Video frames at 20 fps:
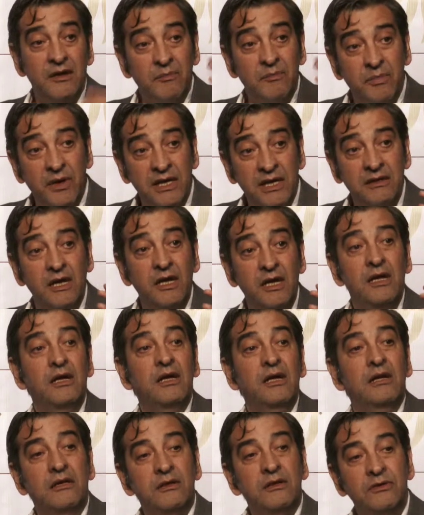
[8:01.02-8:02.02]
but
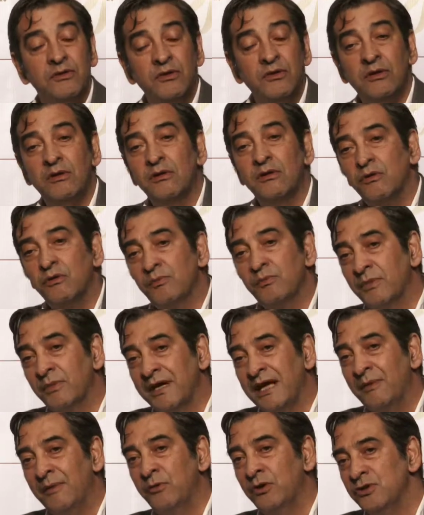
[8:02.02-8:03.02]
the
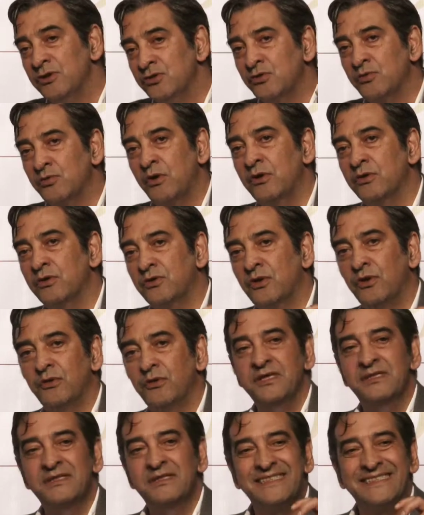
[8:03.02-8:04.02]
Camões Grotto
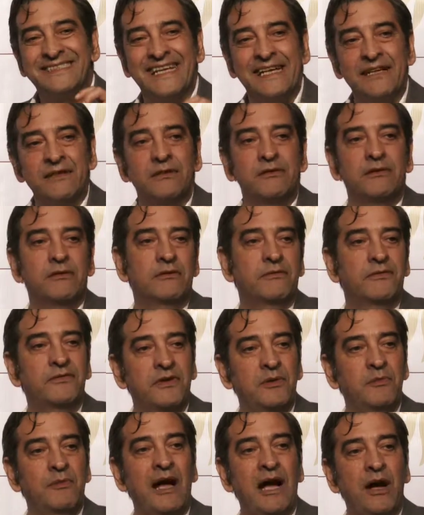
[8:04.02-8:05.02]
is the center
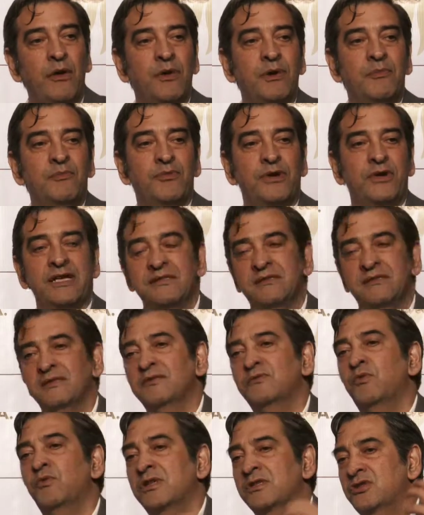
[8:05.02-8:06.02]
from our
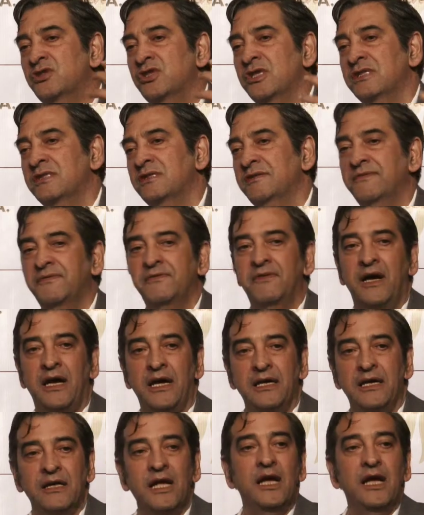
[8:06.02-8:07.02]
presence was
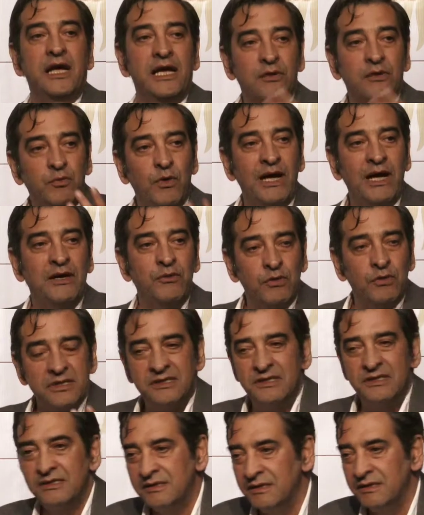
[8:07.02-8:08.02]
justified. And why was
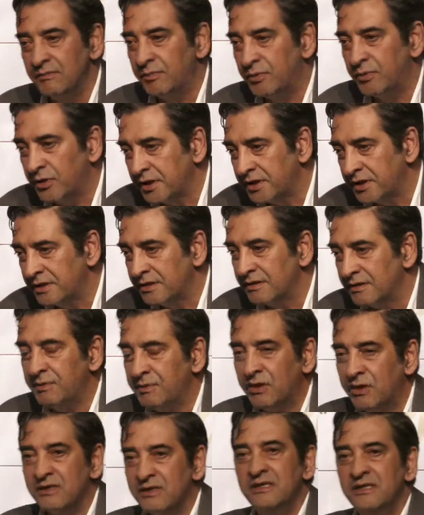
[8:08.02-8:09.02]
this important?
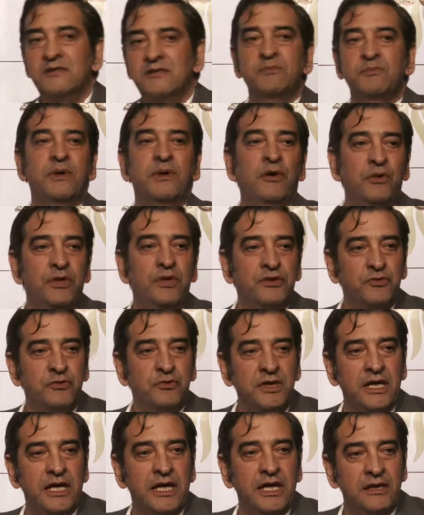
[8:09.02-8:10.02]
Because it's
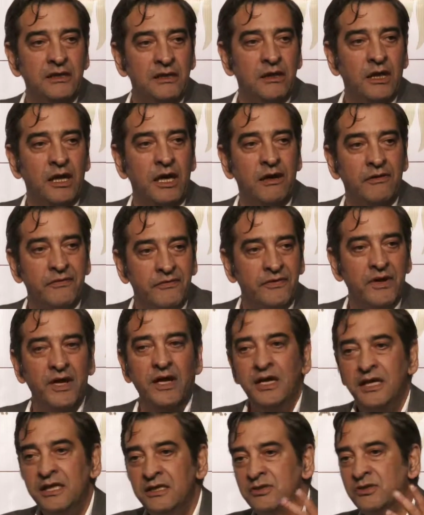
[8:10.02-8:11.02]
poetry and love.
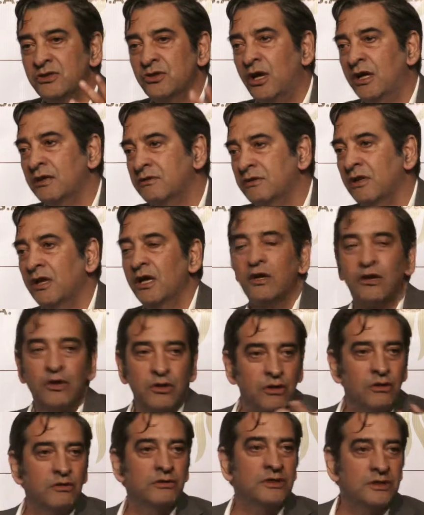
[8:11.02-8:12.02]
It's not
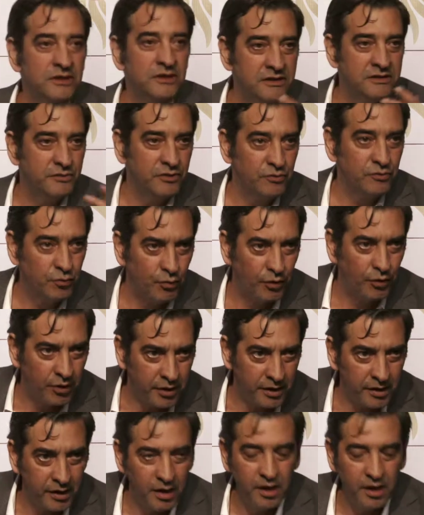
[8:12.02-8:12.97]
colonialism and war.